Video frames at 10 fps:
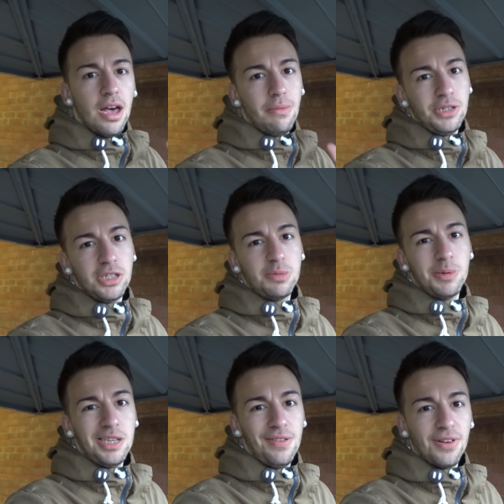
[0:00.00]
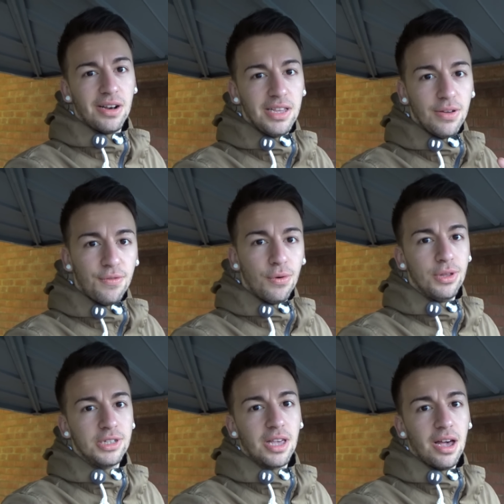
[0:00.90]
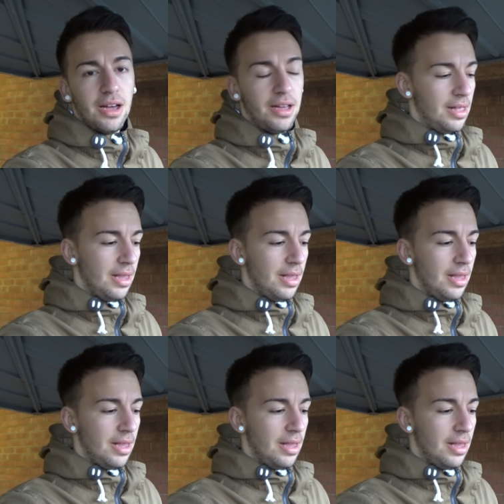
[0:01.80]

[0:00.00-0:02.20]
which is specifically for this car.